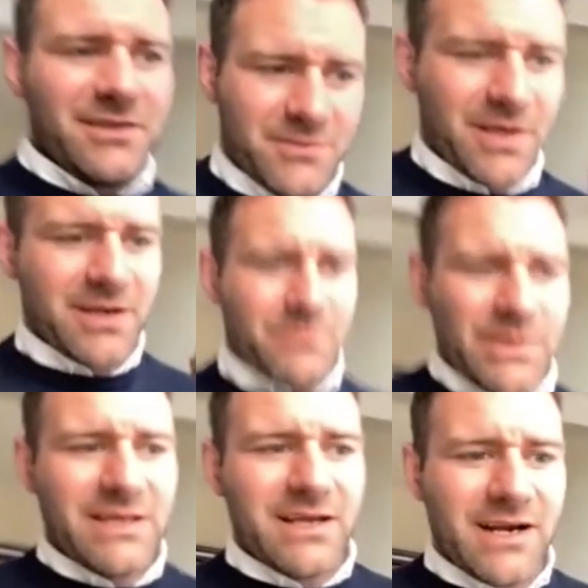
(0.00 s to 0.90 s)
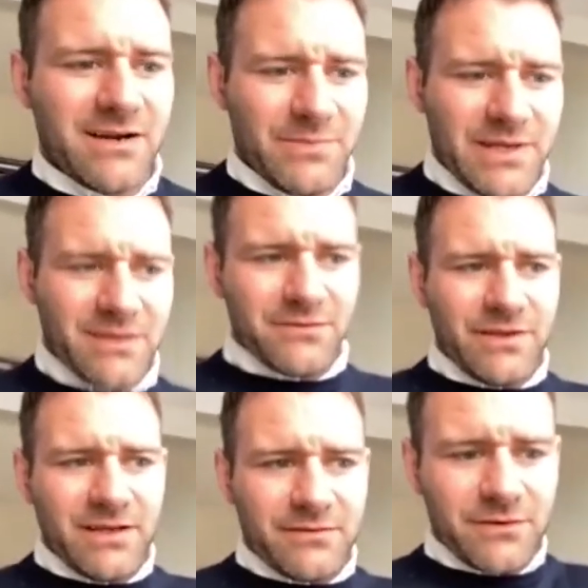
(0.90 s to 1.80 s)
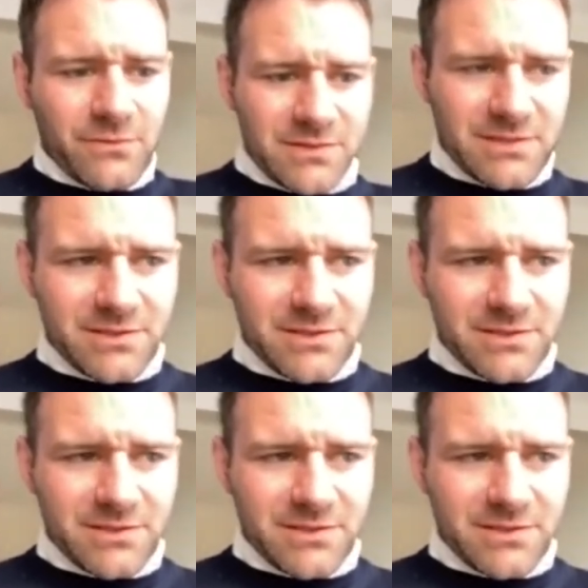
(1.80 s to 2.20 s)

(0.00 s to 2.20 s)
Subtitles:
to kind of be there and be on the field for it was the